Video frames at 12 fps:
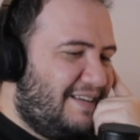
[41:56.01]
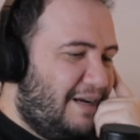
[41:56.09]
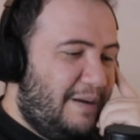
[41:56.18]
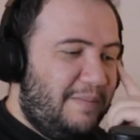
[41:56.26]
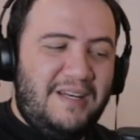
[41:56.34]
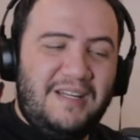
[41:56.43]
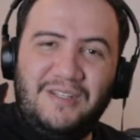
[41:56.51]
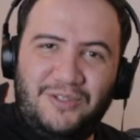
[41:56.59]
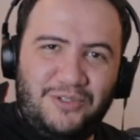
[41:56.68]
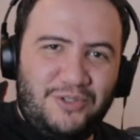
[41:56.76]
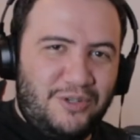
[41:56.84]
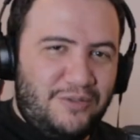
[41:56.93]
I mean, he
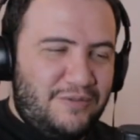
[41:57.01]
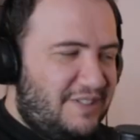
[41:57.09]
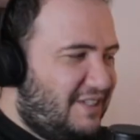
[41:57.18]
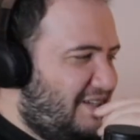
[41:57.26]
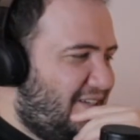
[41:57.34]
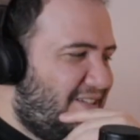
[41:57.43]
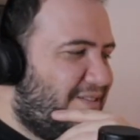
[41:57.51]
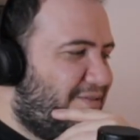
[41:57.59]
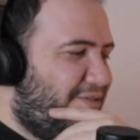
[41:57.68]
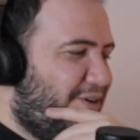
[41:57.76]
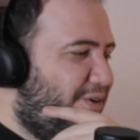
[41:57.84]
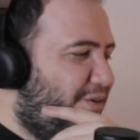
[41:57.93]
deserves it. He's a
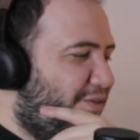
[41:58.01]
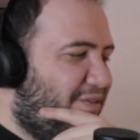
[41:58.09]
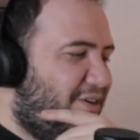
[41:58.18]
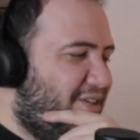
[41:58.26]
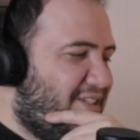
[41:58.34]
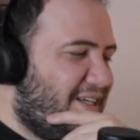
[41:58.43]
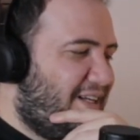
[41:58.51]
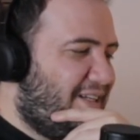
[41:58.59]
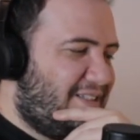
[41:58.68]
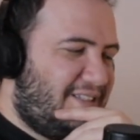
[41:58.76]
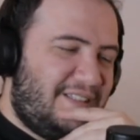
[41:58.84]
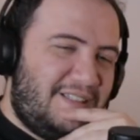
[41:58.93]
very, very
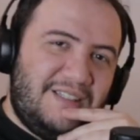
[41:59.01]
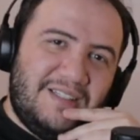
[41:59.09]
talented,